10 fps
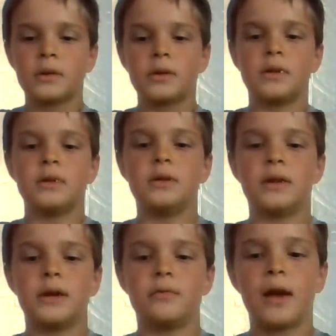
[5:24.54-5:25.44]
And
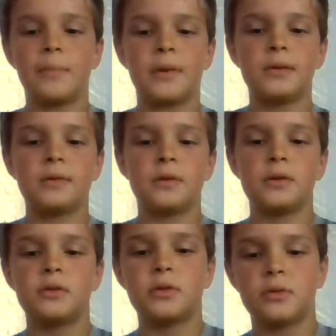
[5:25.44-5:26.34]
I wrap it.
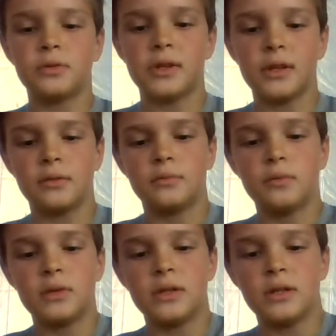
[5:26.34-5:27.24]
You should only
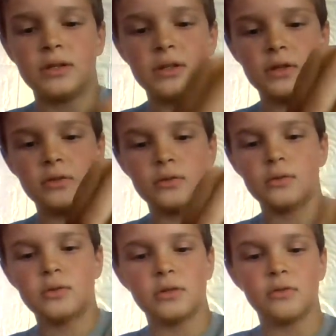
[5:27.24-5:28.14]
need to
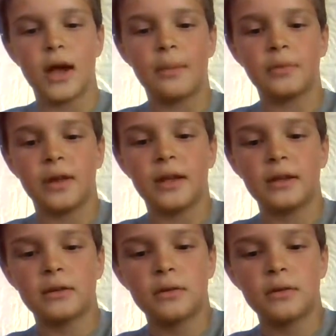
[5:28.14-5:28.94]
wrap like